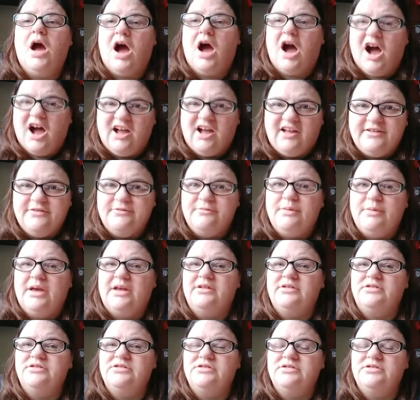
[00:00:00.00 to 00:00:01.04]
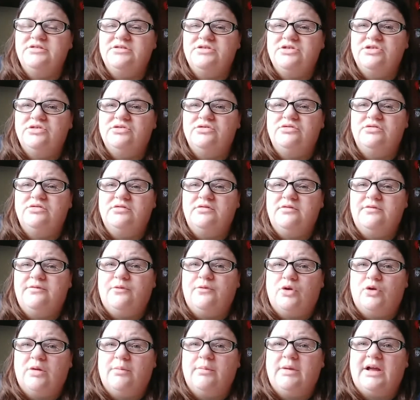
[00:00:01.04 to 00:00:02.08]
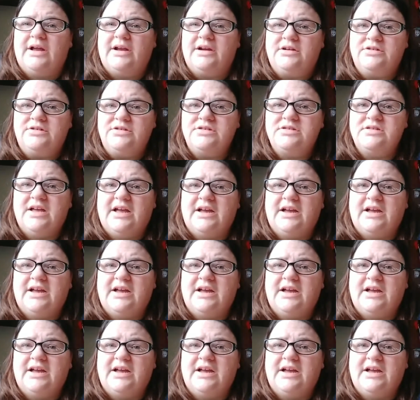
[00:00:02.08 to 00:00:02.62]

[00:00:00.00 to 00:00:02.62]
I've been to Fort Myers.